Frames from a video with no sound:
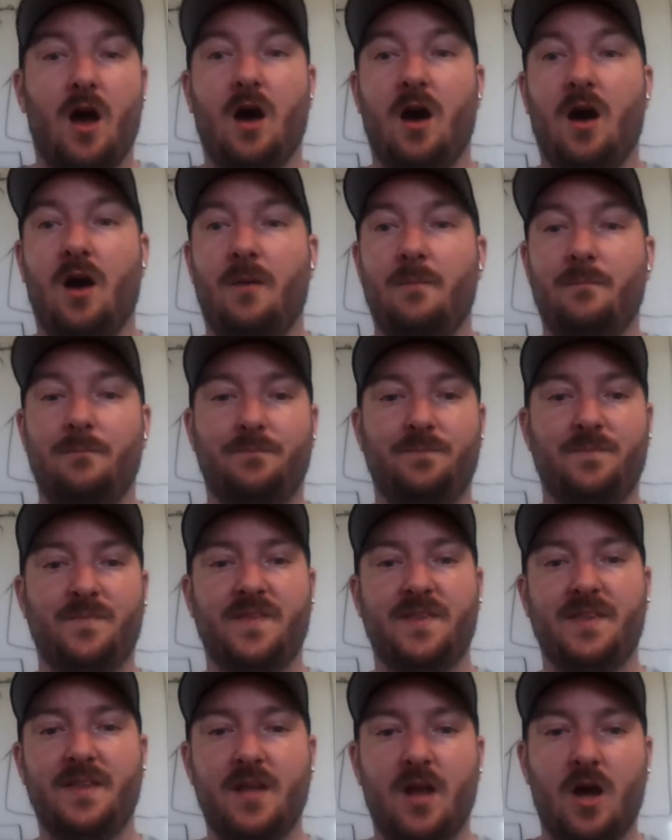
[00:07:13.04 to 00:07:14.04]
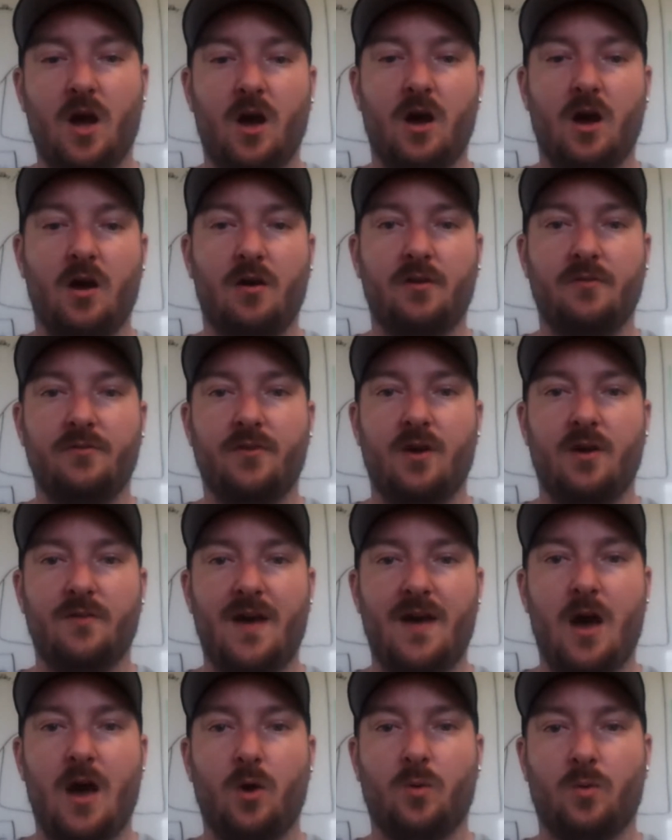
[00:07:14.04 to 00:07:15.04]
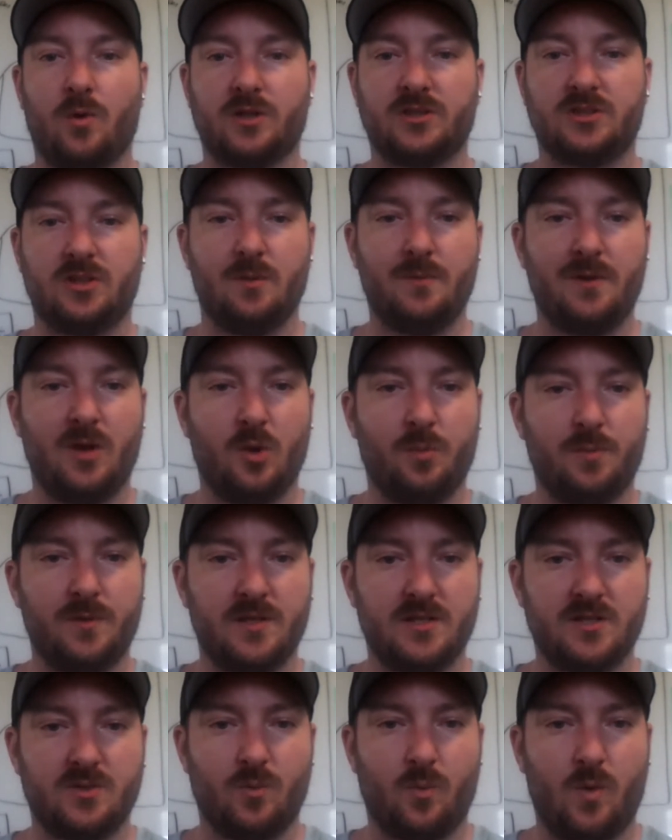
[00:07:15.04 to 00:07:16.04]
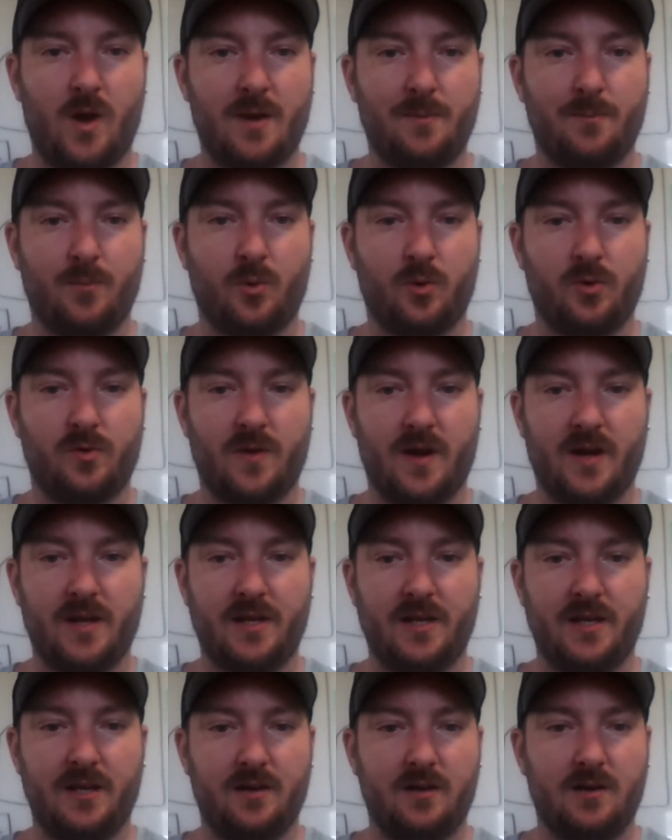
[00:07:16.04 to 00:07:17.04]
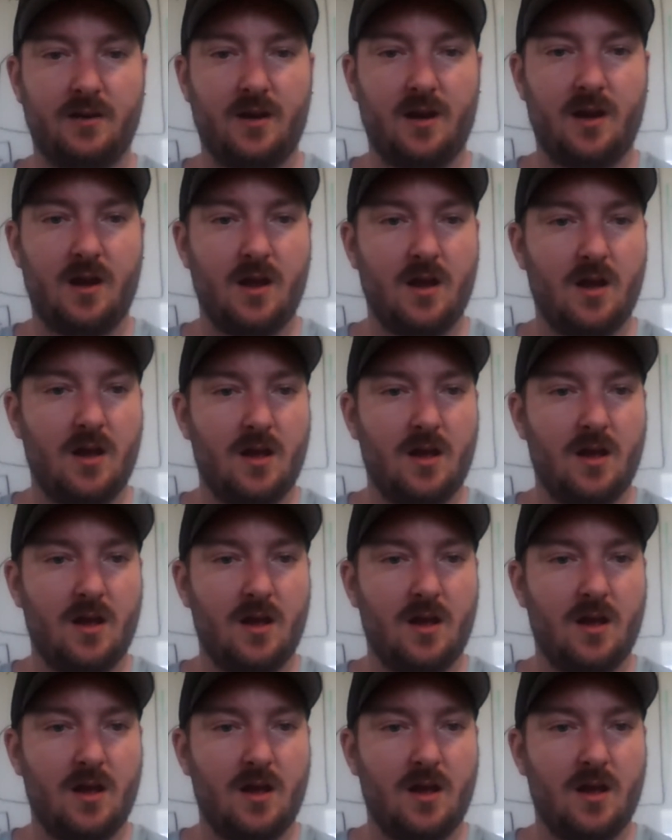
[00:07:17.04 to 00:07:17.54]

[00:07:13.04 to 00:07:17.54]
of how it works. So let me open this whiteboard right here.